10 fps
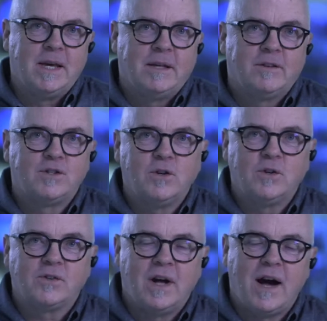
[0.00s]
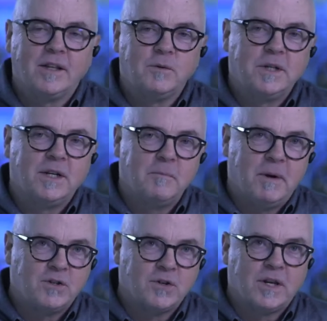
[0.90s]
The studios in Hollywood and the
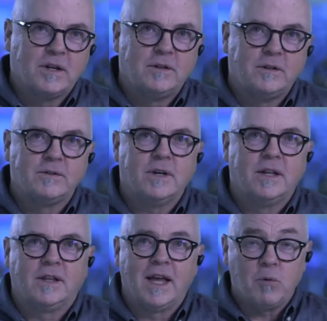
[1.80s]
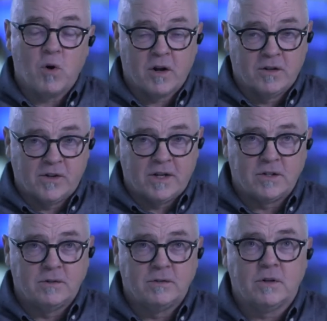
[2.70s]
major guilds and the labor
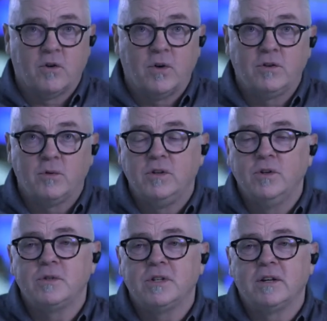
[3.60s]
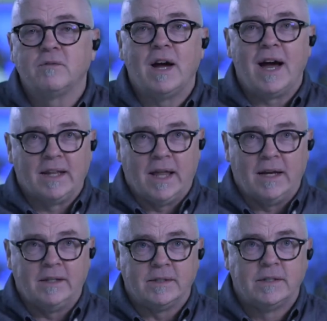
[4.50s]
organizations agreed to a new set of
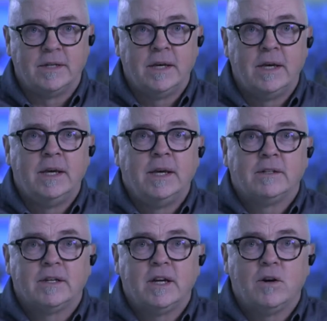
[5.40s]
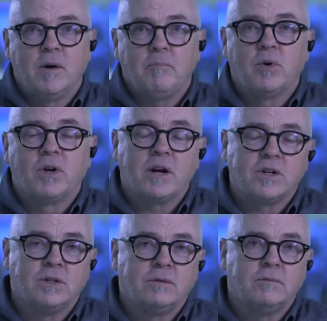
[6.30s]
guidelines to gear up
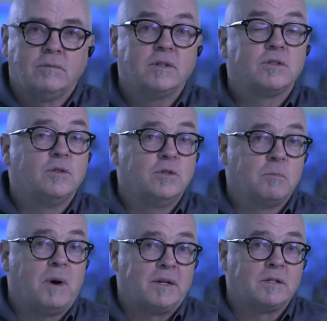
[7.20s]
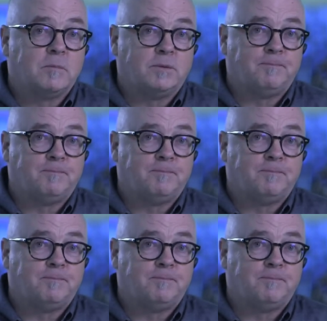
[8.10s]
production as soon as possible.